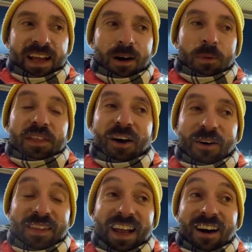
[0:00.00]

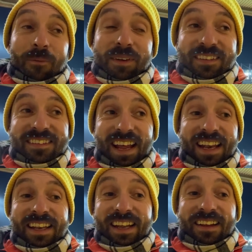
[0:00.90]

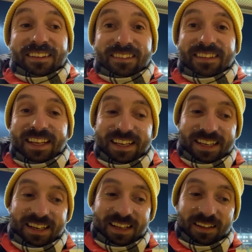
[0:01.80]
withstanding
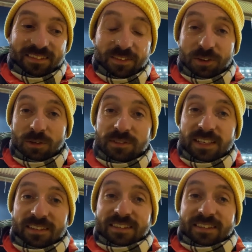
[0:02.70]
the difficulties.